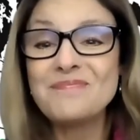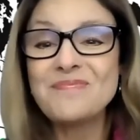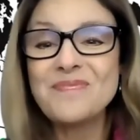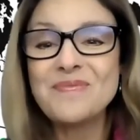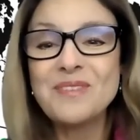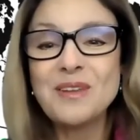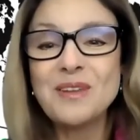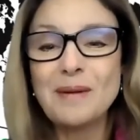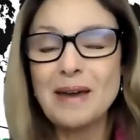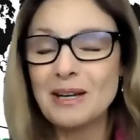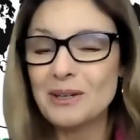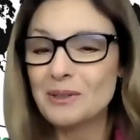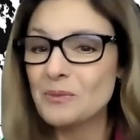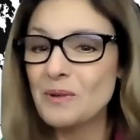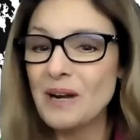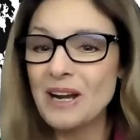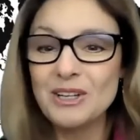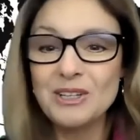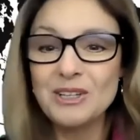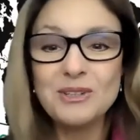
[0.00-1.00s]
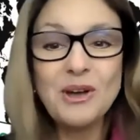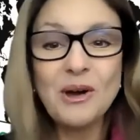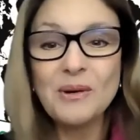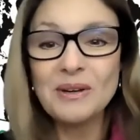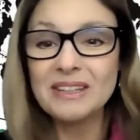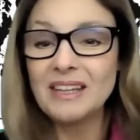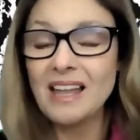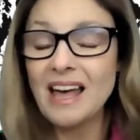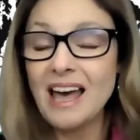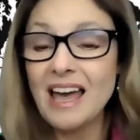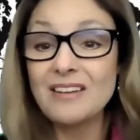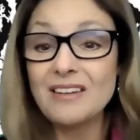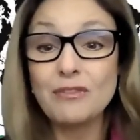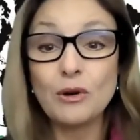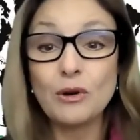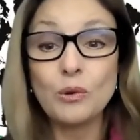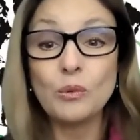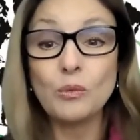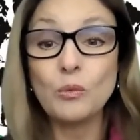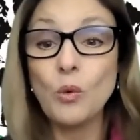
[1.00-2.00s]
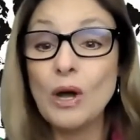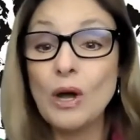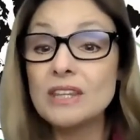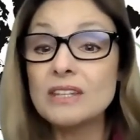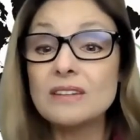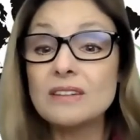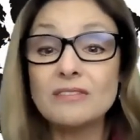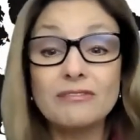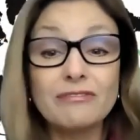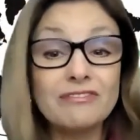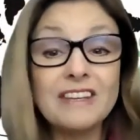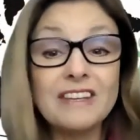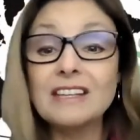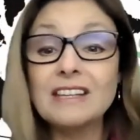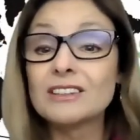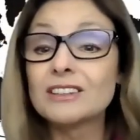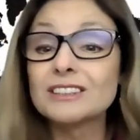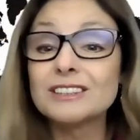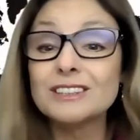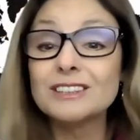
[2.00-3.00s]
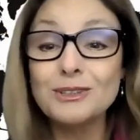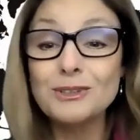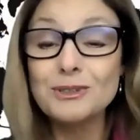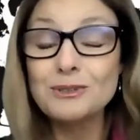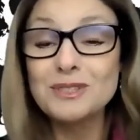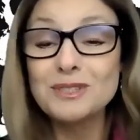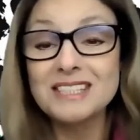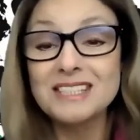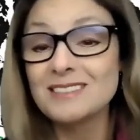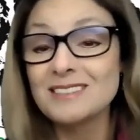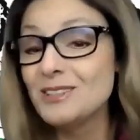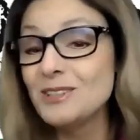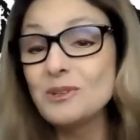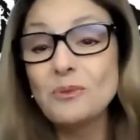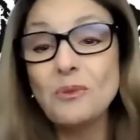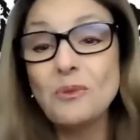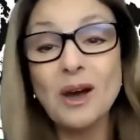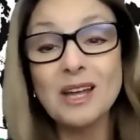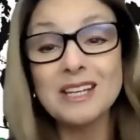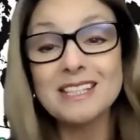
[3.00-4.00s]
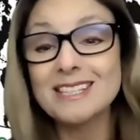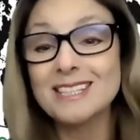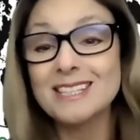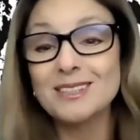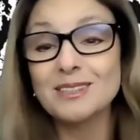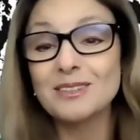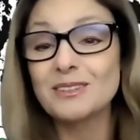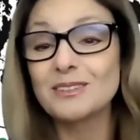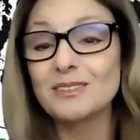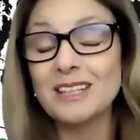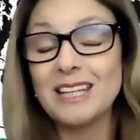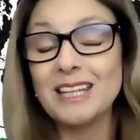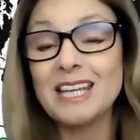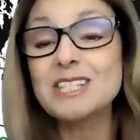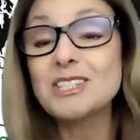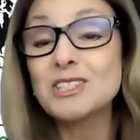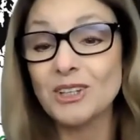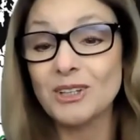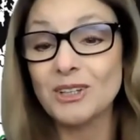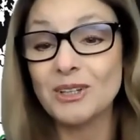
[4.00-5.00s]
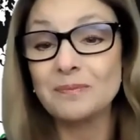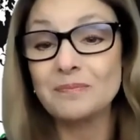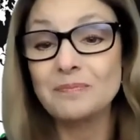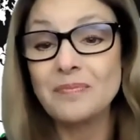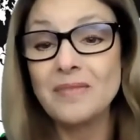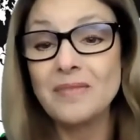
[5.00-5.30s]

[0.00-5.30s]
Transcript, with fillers: no matter where you go in life or what field you you want to enter,